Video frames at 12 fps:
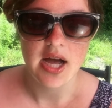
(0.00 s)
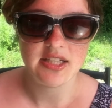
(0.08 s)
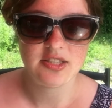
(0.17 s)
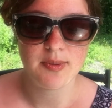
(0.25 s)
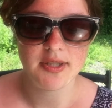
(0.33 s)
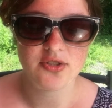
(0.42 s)

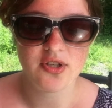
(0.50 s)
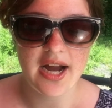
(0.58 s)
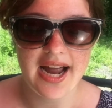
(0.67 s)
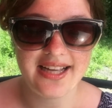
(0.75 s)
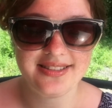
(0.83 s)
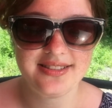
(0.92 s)
Uh, Spencer
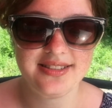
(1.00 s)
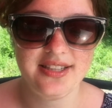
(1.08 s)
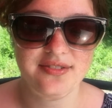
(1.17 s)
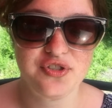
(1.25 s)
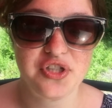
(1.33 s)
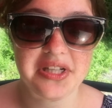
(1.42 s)
asks
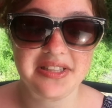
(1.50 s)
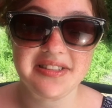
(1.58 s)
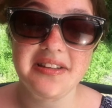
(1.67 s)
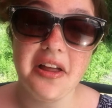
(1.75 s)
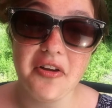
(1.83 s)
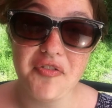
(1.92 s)
if she
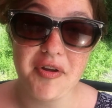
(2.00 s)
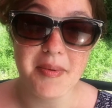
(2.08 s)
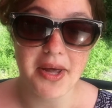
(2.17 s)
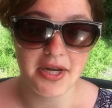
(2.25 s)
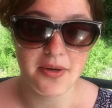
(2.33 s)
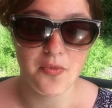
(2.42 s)
doesn't love him
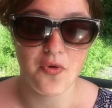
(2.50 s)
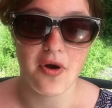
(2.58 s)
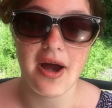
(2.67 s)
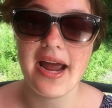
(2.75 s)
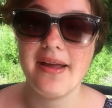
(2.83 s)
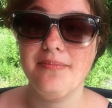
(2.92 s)

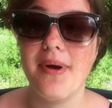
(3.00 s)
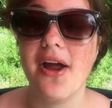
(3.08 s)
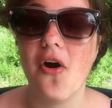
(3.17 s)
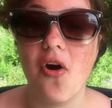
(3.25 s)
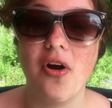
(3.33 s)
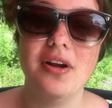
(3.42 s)
anymore, and my
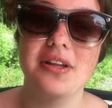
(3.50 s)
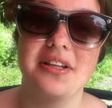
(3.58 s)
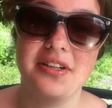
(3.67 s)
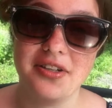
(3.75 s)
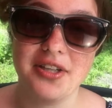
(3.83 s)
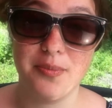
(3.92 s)
heart
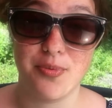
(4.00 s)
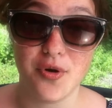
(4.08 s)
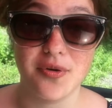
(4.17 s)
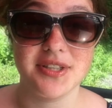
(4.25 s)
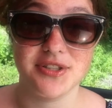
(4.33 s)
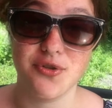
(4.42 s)
literally
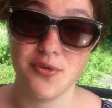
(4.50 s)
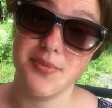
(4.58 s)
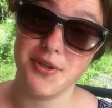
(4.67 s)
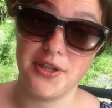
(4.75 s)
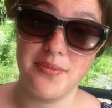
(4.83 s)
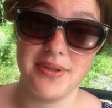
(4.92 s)
broke into a
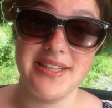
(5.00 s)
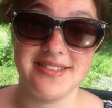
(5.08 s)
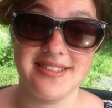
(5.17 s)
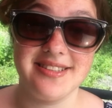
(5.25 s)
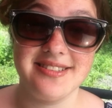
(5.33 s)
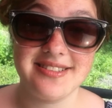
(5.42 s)
million
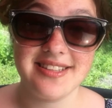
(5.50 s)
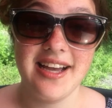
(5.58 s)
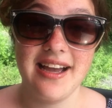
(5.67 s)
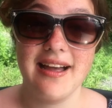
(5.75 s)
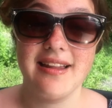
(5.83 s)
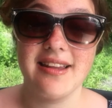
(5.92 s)
pieces
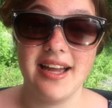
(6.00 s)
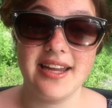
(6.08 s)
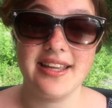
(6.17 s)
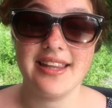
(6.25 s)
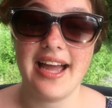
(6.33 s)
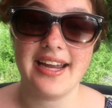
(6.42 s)

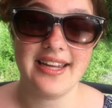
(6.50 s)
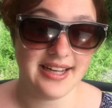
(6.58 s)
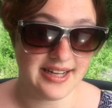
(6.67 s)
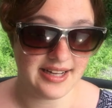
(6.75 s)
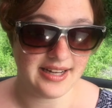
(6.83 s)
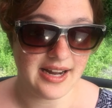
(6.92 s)
like that
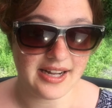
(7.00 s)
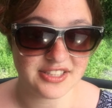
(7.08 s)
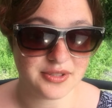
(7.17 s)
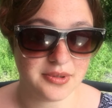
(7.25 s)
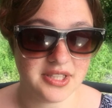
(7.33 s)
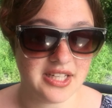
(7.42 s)
kid i
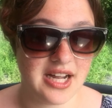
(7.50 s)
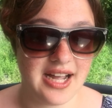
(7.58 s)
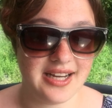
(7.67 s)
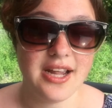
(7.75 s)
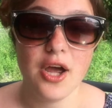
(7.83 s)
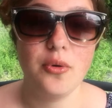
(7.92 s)
swear to
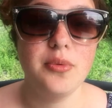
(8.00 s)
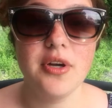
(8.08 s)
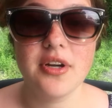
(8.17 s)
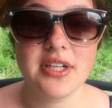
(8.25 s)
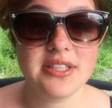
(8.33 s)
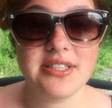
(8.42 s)
god we
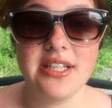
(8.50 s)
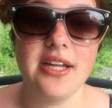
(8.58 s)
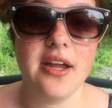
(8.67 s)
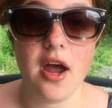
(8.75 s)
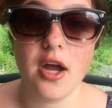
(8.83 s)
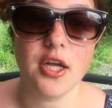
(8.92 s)
are gonna
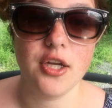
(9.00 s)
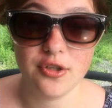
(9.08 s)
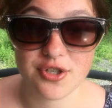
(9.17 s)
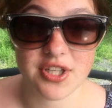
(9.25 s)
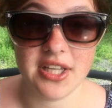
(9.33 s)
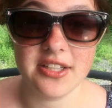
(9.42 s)
see
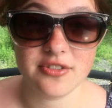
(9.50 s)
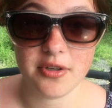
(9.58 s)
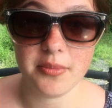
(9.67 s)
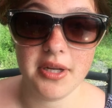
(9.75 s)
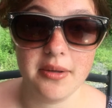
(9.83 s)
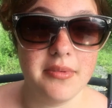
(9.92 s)
huge things
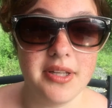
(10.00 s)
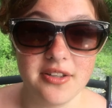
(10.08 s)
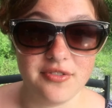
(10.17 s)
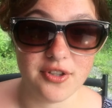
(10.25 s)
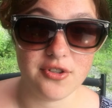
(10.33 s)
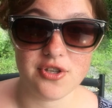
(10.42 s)
from him in
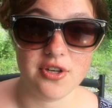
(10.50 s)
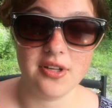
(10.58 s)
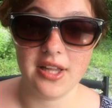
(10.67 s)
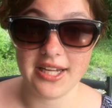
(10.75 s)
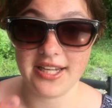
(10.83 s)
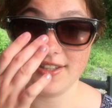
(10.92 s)
the future
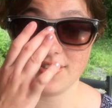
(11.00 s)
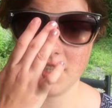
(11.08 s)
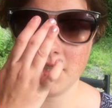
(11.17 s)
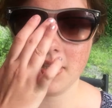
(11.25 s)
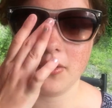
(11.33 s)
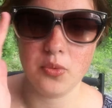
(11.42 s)
like he's
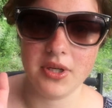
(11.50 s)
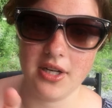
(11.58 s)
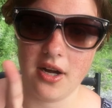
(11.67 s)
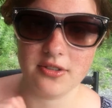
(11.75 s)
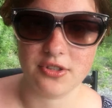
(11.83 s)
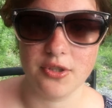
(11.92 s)
gonna win an
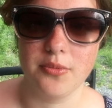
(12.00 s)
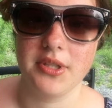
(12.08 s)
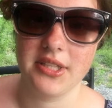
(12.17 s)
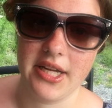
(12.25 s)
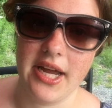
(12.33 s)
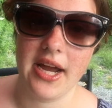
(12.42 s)
oscar
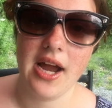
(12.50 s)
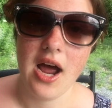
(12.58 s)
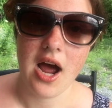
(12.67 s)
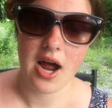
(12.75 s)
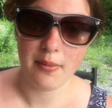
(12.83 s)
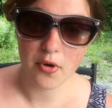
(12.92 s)
one day
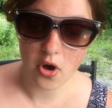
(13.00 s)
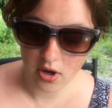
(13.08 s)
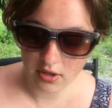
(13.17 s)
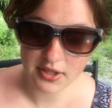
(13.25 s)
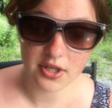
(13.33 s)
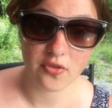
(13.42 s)
i'm
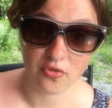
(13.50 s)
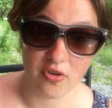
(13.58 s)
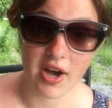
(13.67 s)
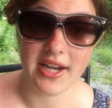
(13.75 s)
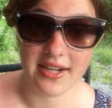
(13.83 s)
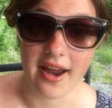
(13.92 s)
calling it
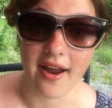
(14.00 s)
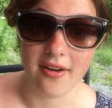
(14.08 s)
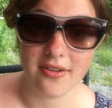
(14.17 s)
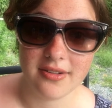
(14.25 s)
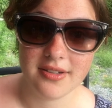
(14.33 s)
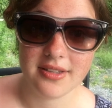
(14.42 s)
right
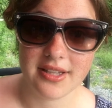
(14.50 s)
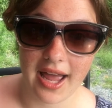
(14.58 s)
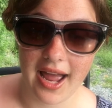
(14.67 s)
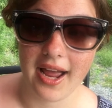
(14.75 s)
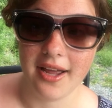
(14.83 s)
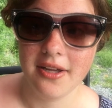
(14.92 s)
now
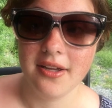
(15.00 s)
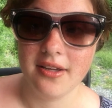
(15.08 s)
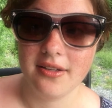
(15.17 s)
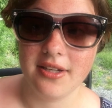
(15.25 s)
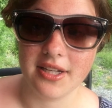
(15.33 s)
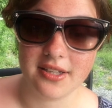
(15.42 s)
that
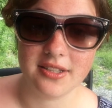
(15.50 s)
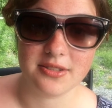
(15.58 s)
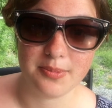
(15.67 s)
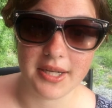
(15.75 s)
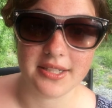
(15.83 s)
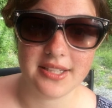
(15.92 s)

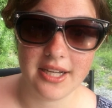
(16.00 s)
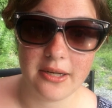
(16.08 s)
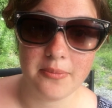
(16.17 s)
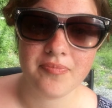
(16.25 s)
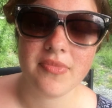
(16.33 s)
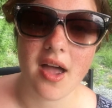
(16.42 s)
Nicholas back
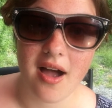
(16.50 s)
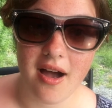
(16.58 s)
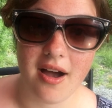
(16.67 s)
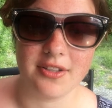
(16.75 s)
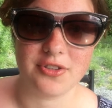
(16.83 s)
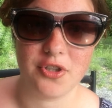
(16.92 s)
down,
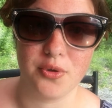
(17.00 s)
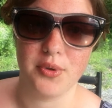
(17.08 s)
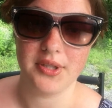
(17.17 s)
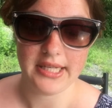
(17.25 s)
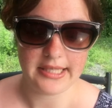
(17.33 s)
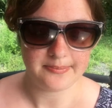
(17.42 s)
Oscar
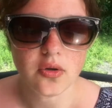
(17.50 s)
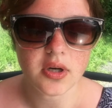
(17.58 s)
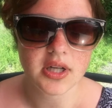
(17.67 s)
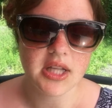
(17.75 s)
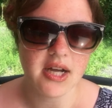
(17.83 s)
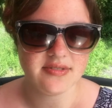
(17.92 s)
one day.
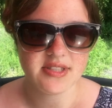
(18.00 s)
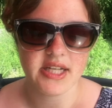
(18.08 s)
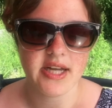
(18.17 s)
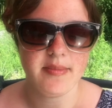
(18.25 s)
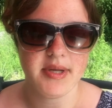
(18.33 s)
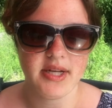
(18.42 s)
Laura loves
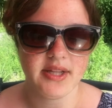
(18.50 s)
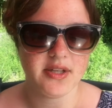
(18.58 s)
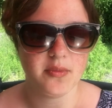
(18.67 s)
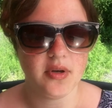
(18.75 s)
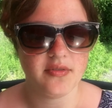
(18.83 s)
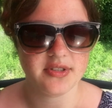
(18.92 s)
him and
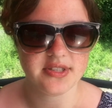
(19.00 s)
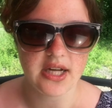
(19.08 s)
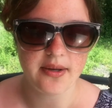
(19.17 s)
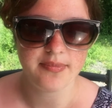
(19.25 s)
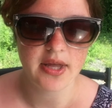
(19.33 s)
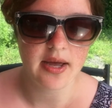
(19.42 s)
nothing will ever
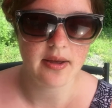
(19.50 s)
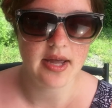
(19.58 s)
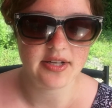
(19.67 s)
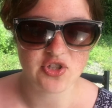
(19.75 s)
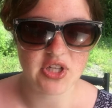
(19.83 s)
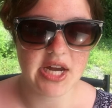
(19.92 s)
stop that
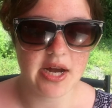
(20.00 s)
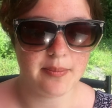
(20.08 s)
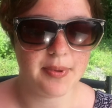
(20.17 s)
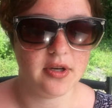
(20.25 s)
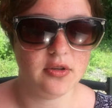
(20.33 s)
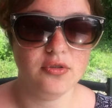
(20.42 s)
and she can't
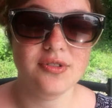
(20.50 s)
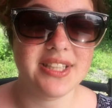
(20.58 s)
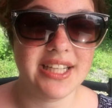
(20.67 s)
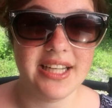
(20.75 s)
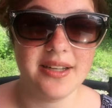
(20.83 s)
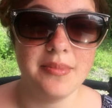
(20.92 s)
bear
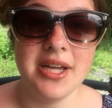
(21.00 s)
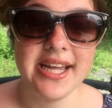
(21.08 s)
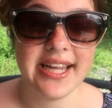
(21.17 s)
losing him.